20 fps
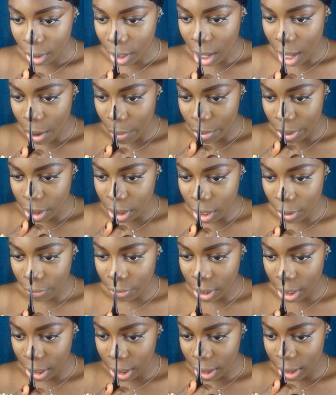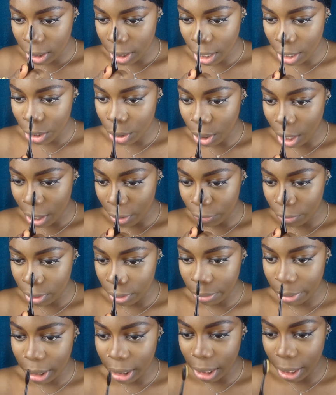I would definitely say you have
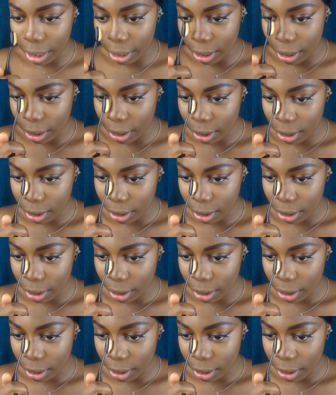to be like